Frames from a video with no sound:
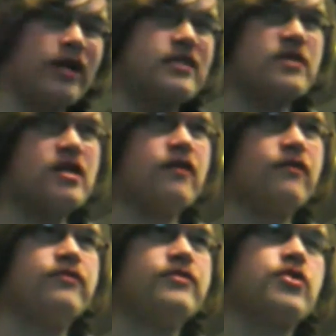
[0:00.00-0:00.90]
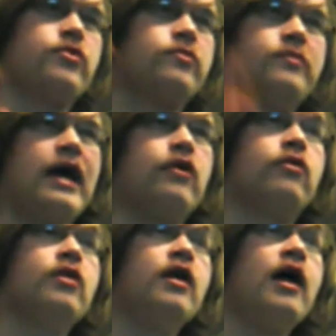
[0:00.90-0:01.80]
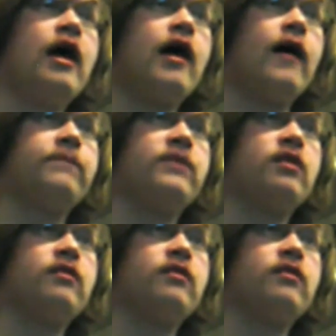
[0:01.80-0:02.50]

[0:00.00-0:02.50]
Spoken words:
some stuff. So I don't know.